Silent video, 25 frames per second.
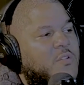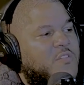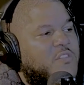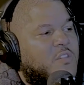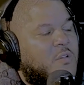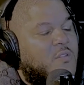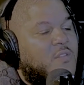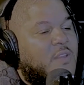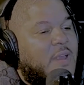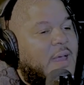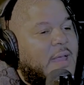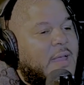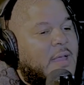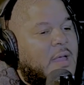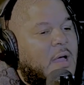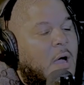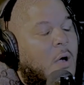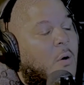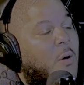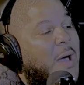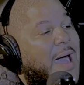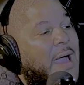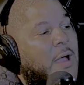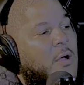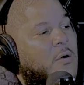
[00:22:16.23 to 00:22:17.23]
And she was like,
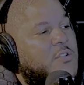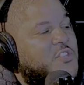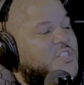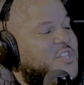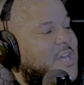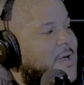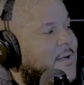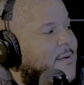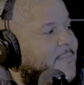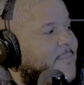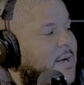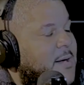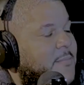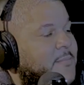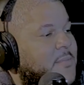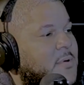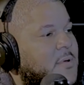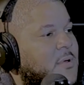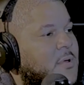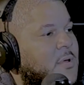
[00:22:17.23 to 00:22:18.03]
"Oh, I own China Mama,"